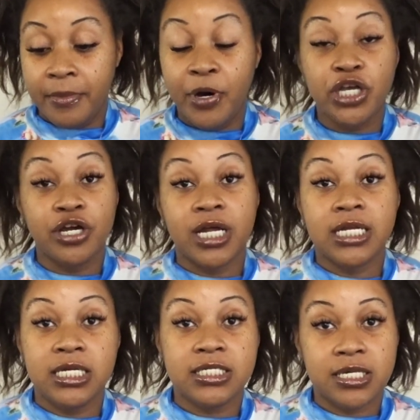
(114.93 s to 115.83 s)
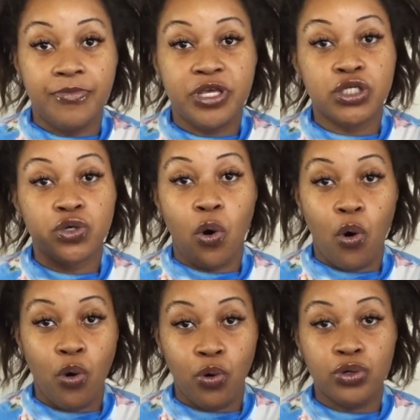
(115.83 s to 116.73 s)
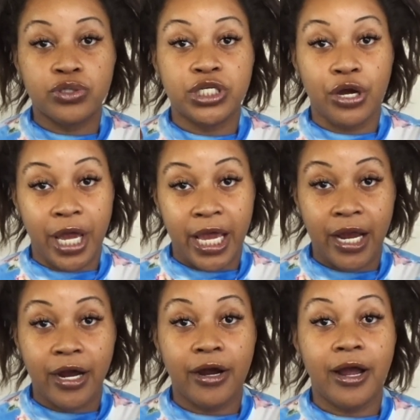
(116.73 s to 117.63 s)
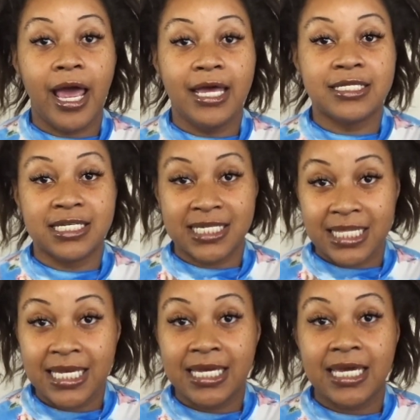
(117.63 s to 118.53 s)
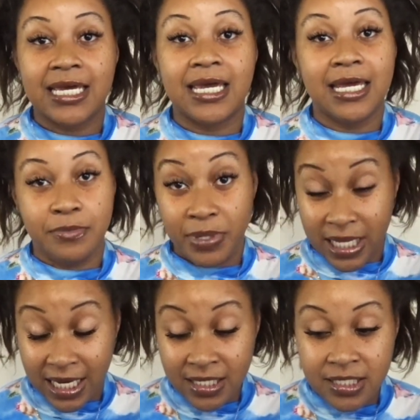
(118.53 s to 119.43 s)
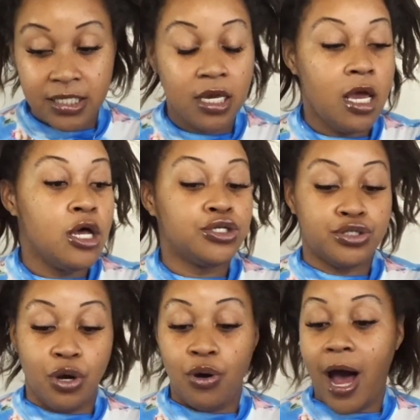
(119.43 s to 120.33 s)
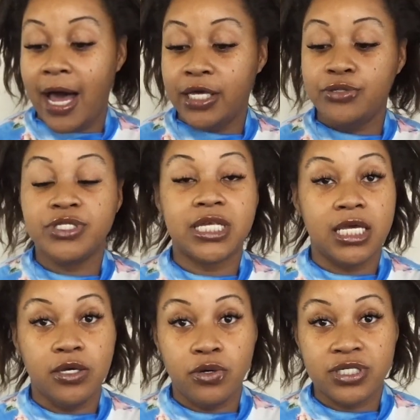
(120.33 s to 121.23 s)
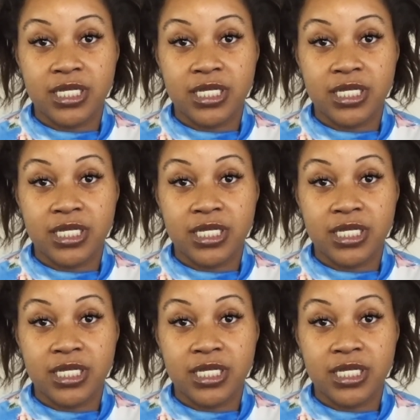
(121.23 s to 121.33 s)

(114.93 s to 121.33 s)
But you're gonna need something to hold your hair and to sleek it in place. So I use the Eco